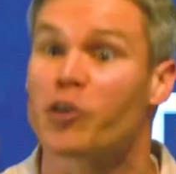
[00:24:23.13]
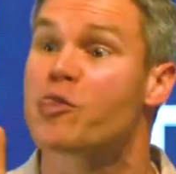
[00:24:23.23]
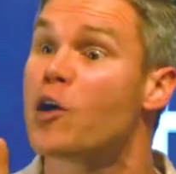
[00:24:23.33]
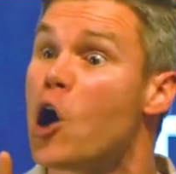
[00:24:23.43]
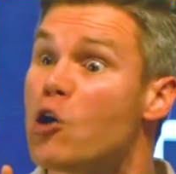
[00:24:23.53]

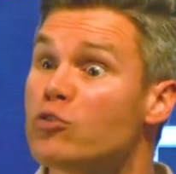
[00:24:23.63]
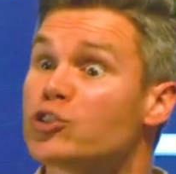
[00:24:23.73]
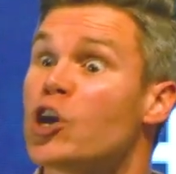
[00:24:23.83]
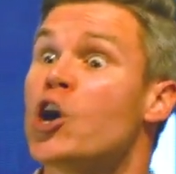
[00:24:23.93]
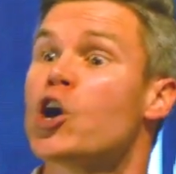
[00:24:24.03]

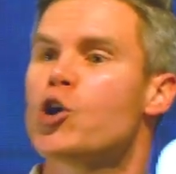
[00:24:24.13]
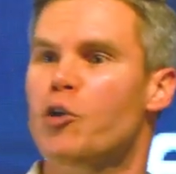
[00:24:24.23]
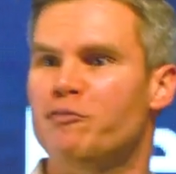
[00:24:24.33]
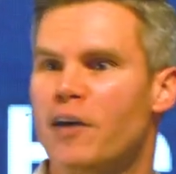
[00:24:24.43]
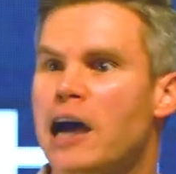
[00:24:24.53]
those who
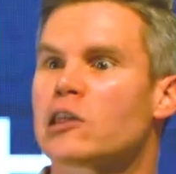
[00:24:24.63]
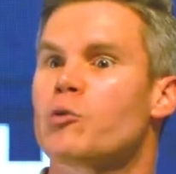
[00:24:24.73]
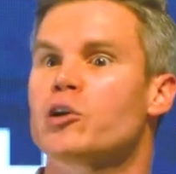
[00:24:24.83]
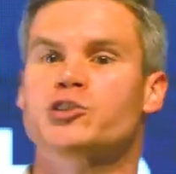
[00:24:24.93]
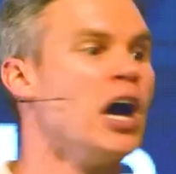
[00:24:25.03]
are
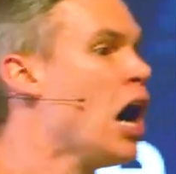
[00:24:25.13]
followers